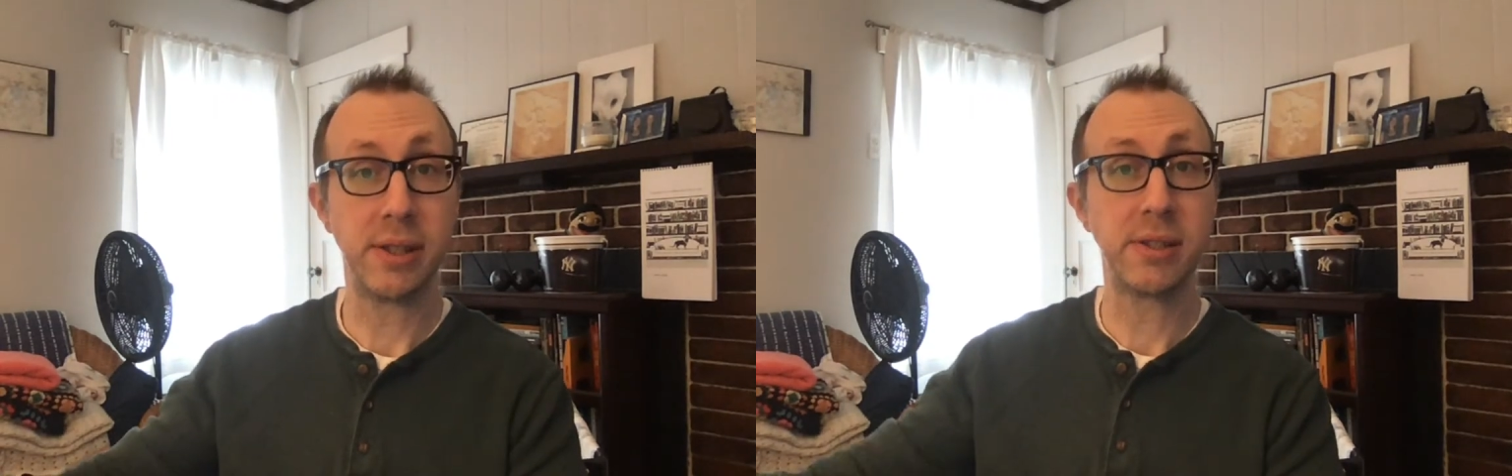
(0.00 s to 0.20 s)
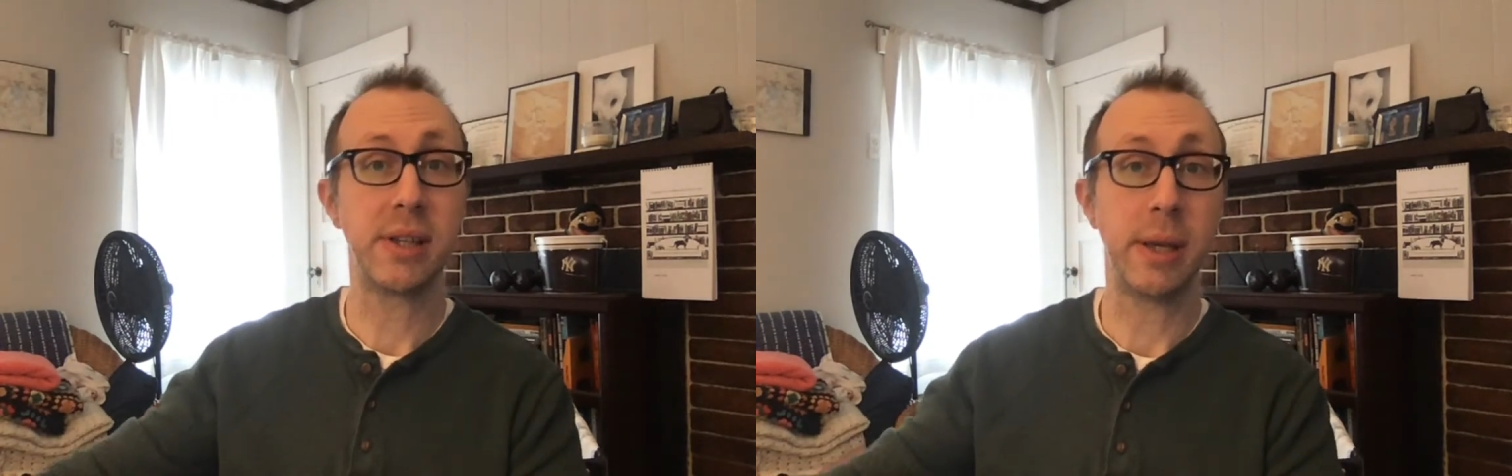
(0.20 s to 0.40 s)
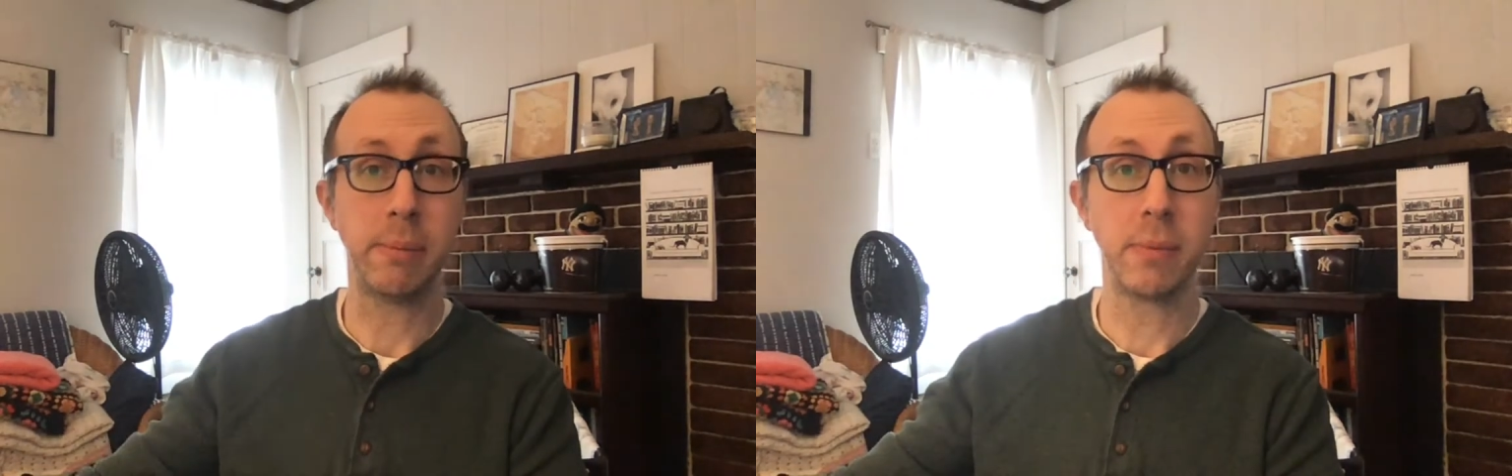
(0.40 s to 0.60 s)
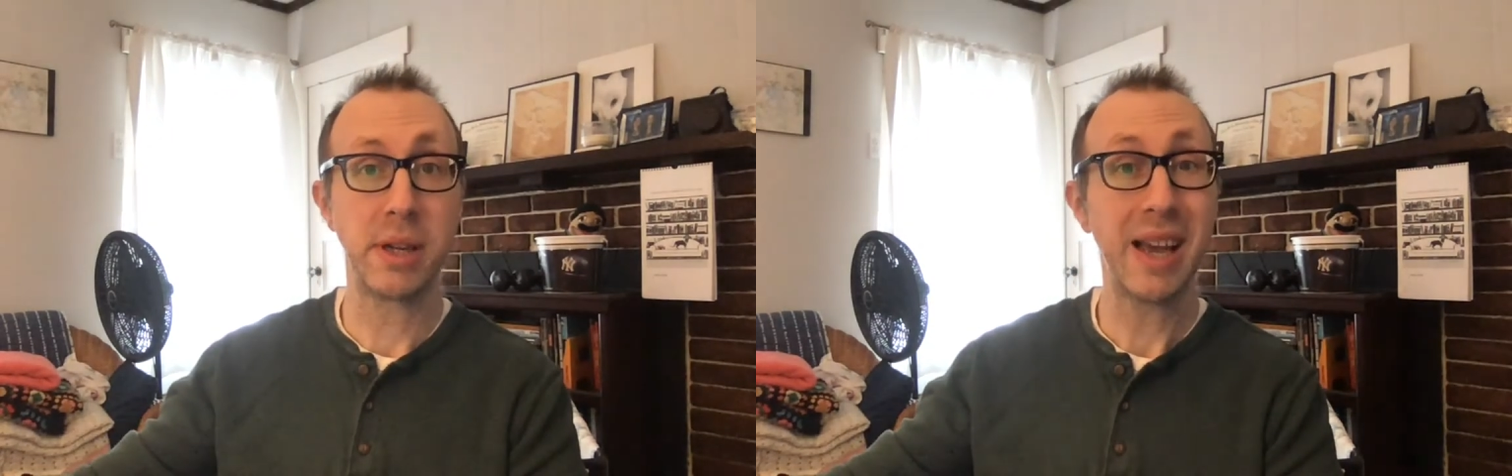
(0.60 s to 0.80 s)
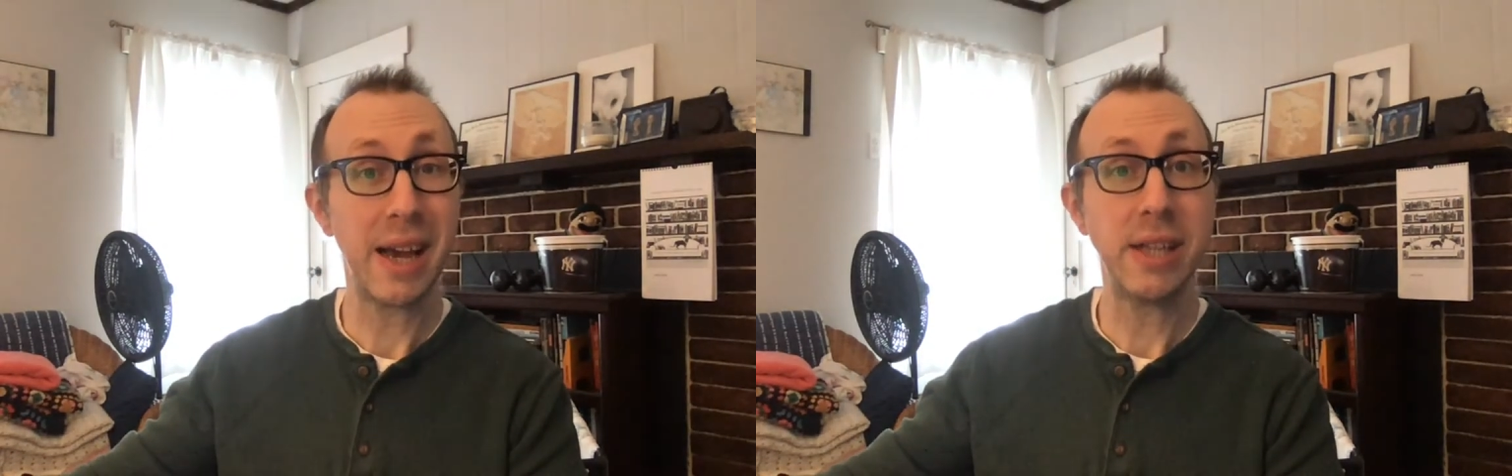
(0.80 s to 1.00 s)
same
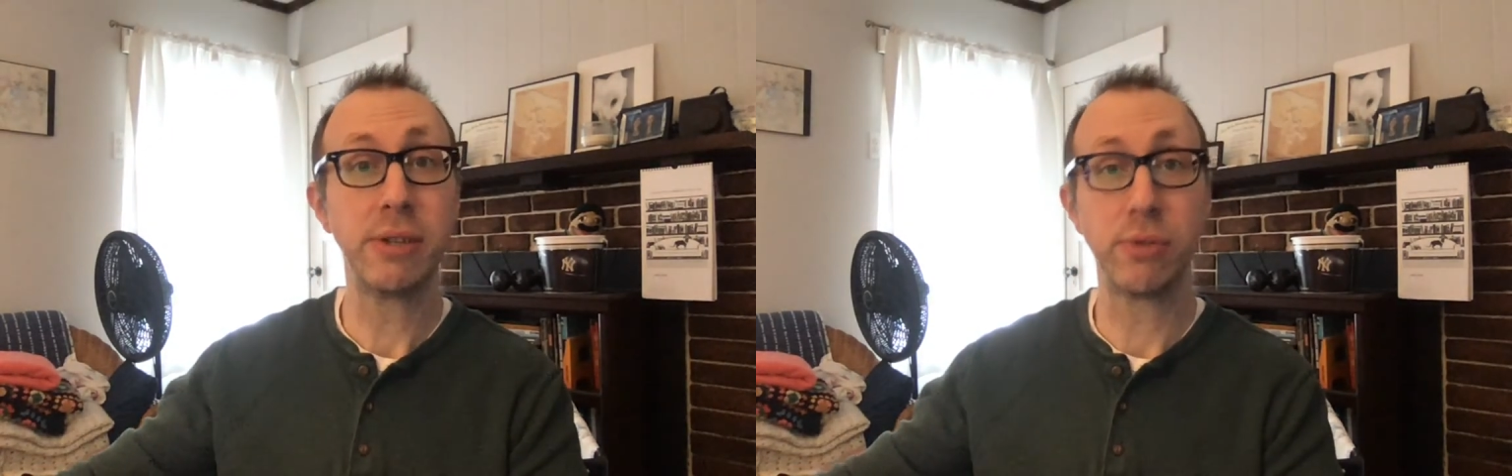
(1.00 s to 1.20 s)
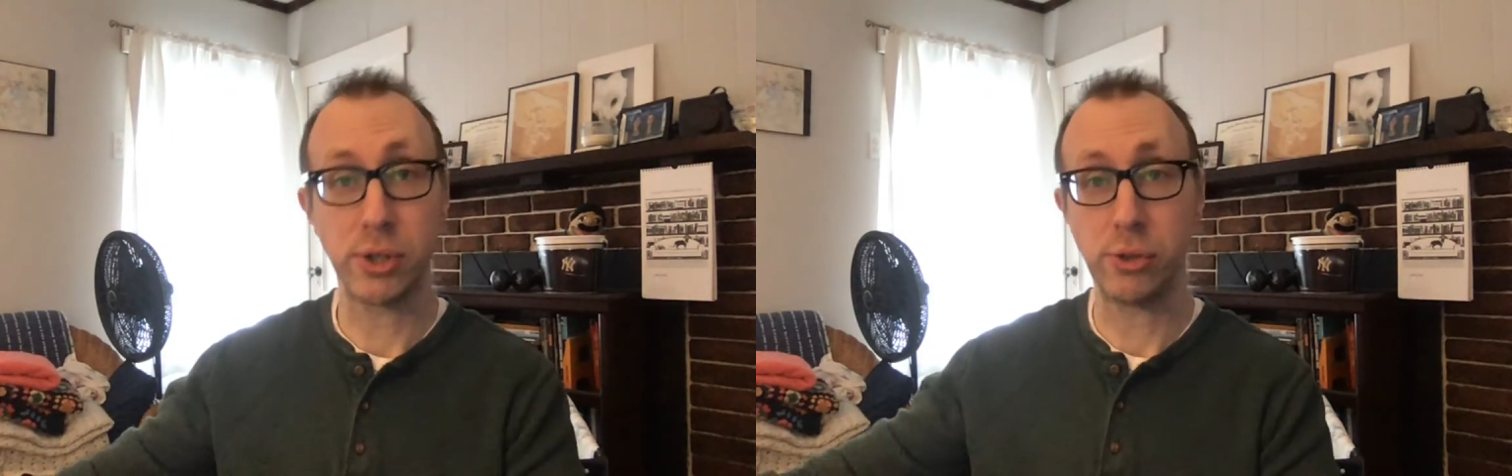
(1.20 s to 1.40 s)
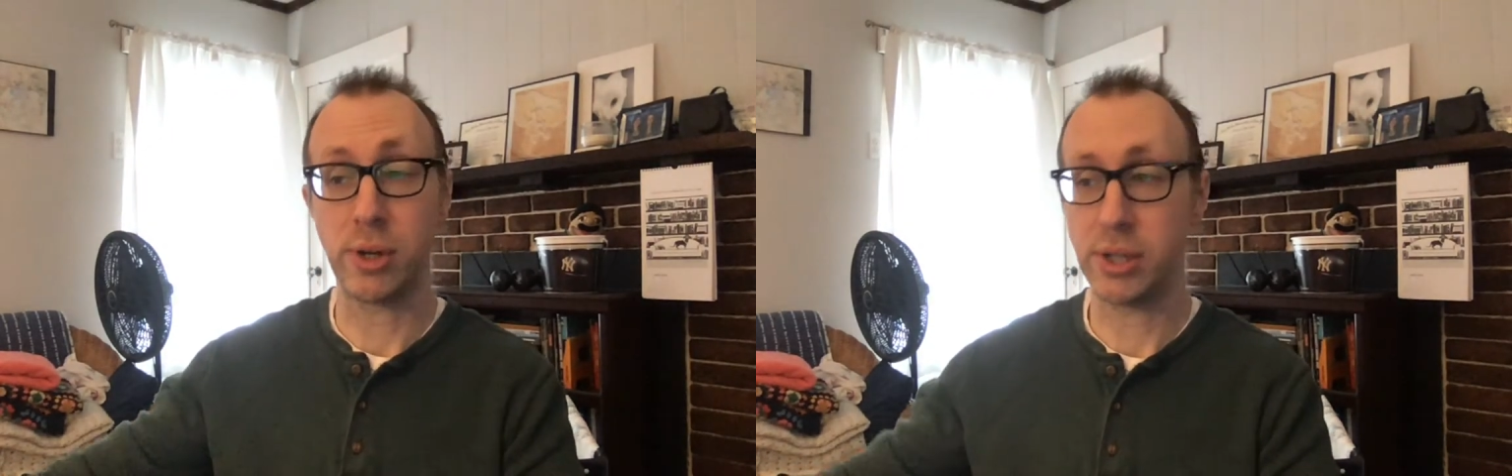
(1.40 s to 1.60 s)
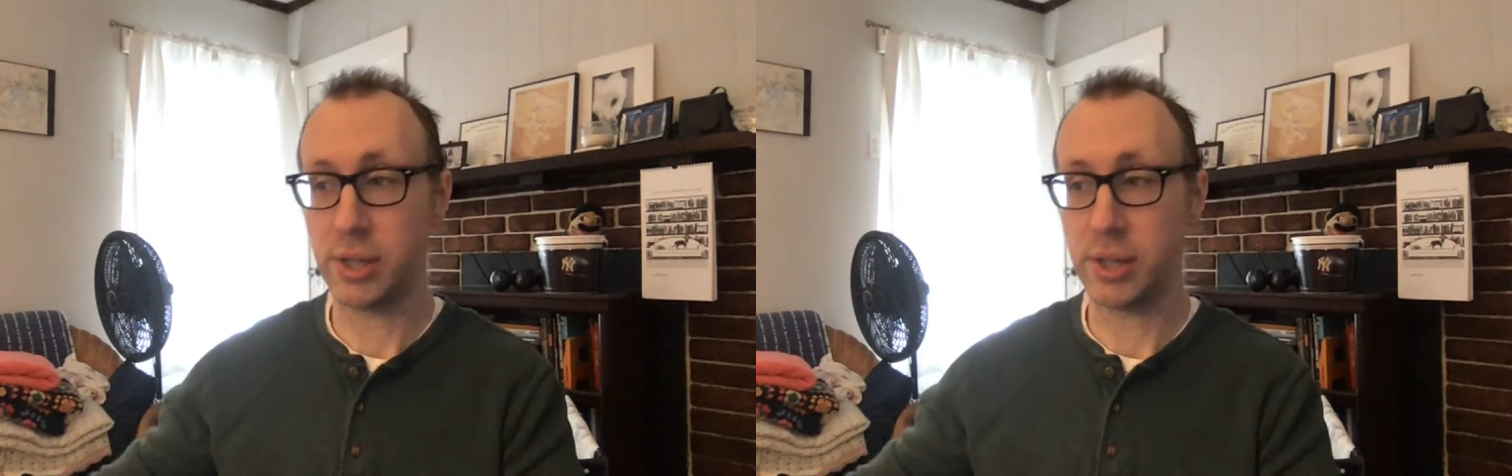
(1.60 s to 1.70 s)
kind of restriction.